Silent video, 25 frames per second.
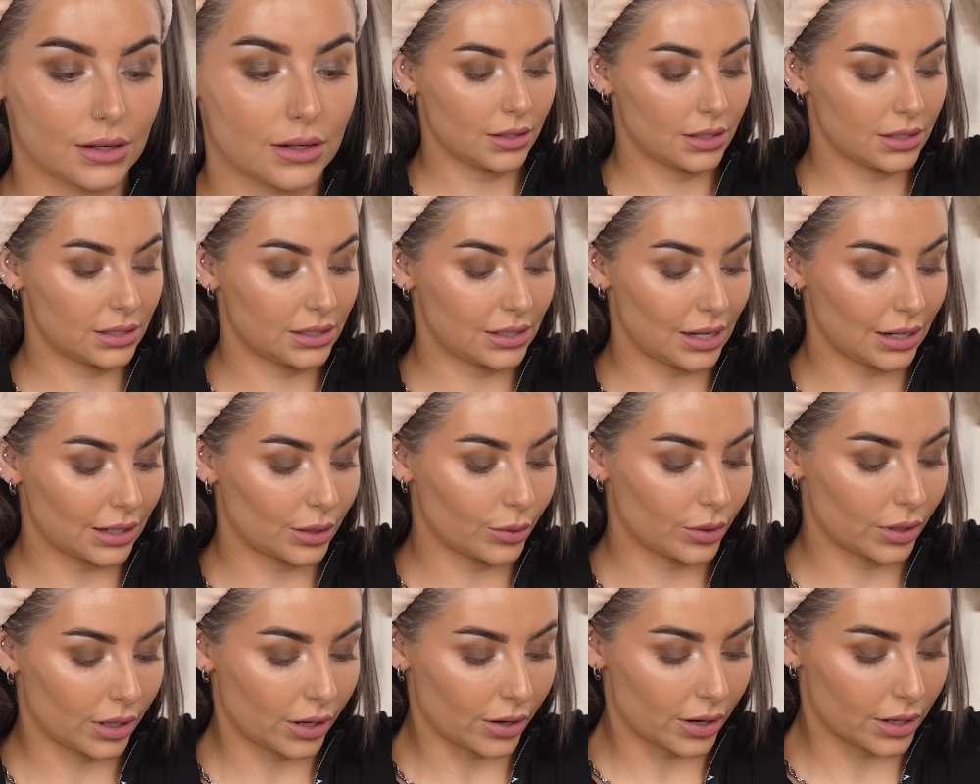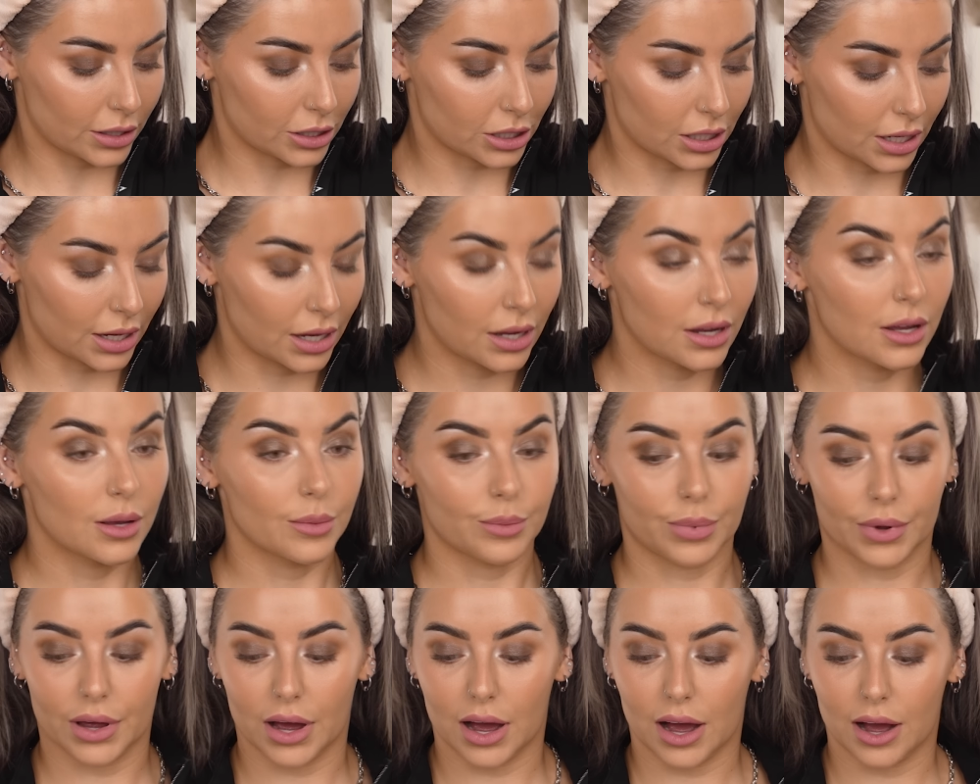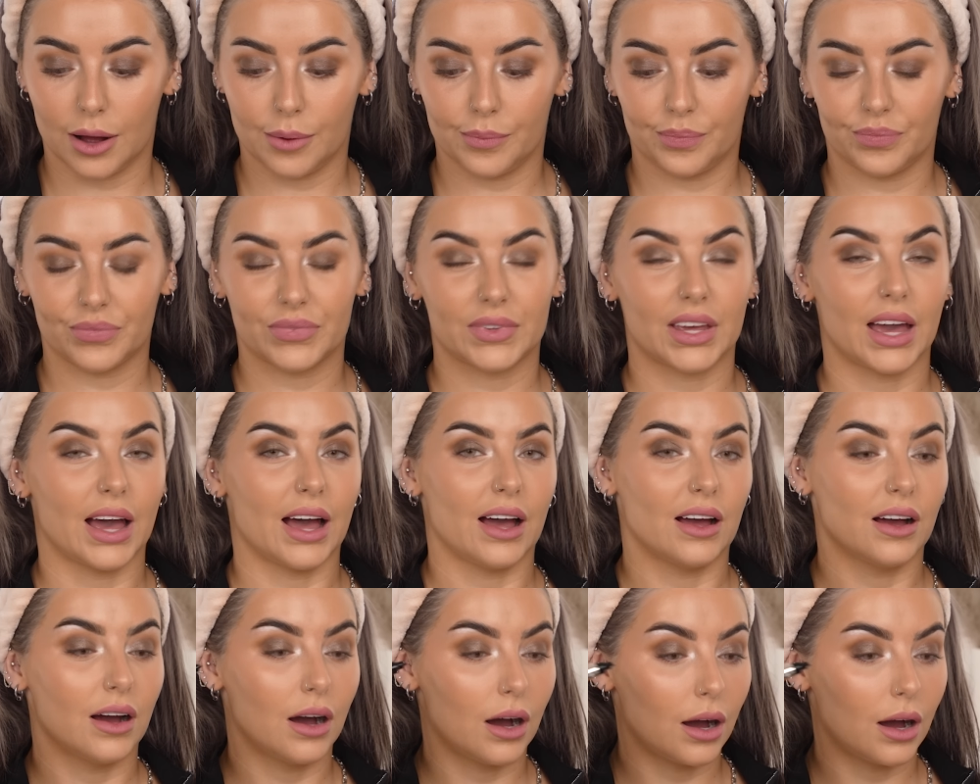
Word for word: That's exactly what they are actually. But um, yeah,